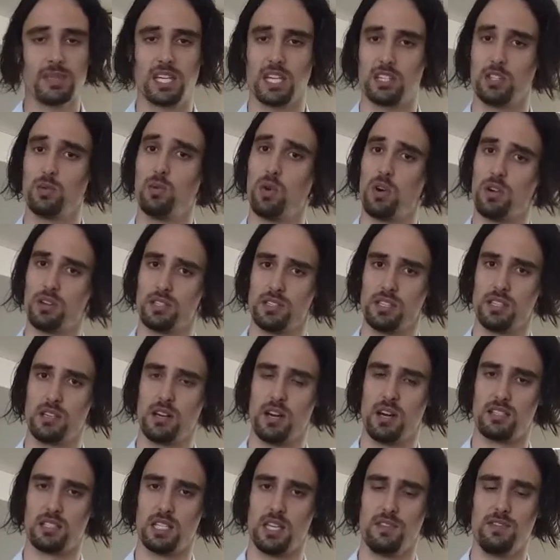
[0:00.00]
Get the warranty,
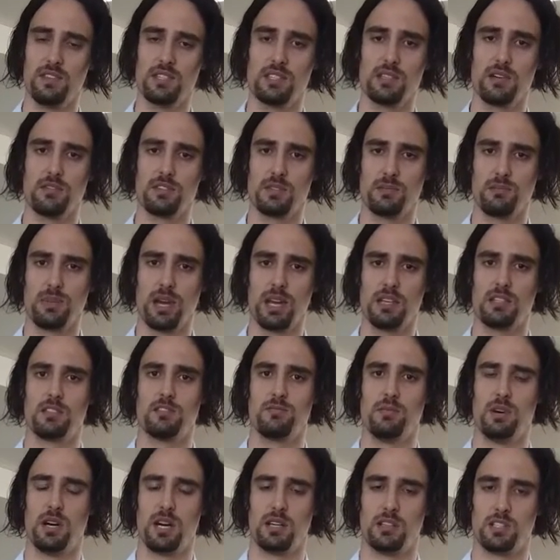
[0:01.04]
guys. Give yourself some peace
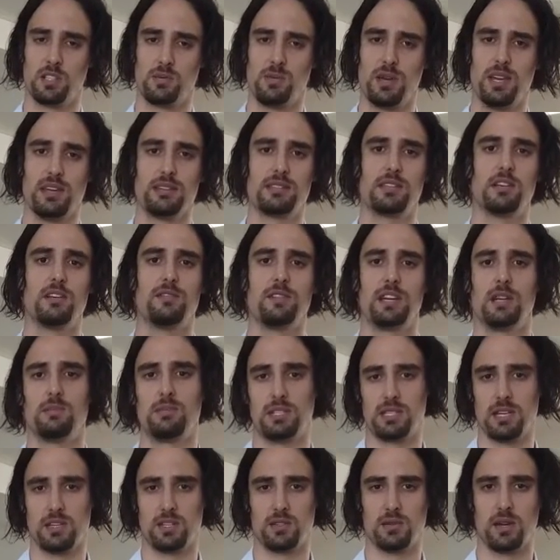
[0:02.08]
of mind and spare yourself any
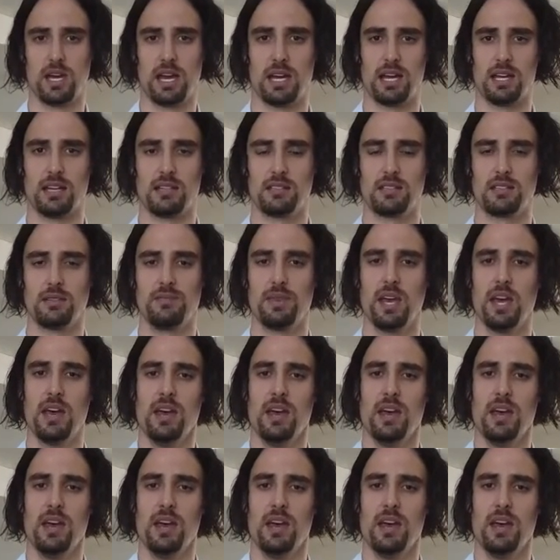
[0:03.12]
potential headaches.